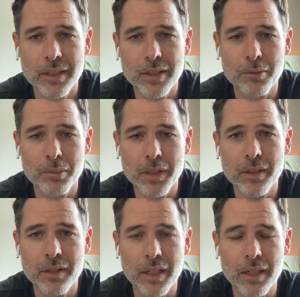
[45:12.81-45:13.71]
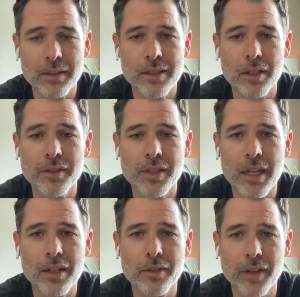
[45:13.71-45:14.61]
don't be
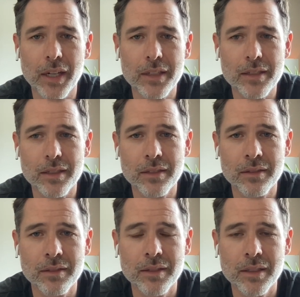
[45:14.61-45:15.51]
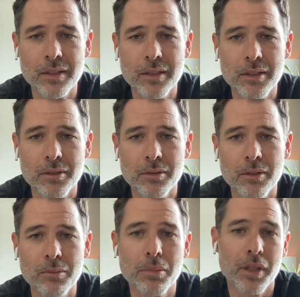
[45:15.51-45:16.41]
self-sacrificing.
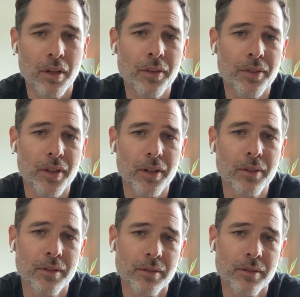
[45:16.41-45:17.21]
But also,